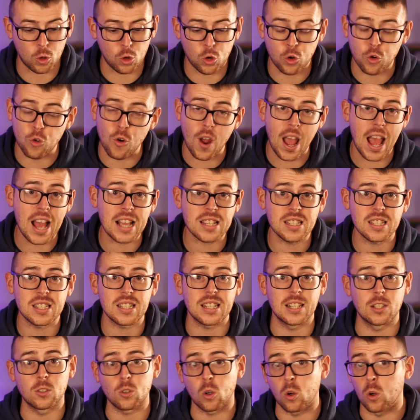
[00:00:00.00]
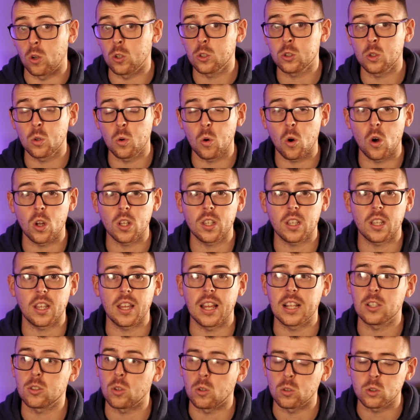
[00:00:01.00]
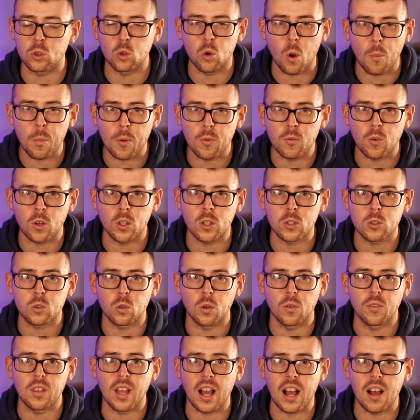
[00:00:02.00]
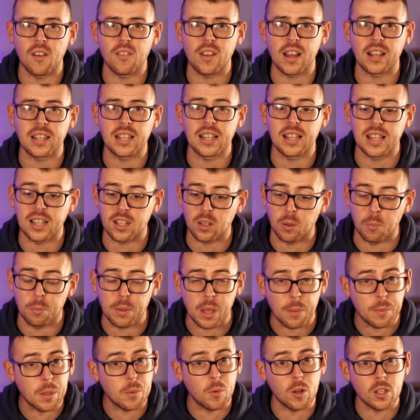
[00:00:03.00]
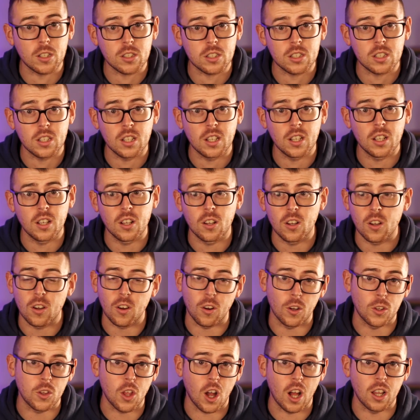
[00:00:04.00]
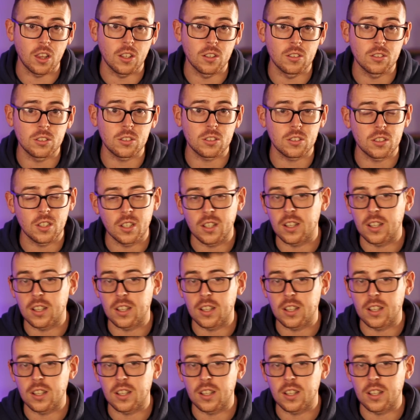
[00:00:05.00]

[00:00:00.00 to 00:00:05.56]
Creche is also on, it's also up and running. So if you have any little baby ones or toddlers,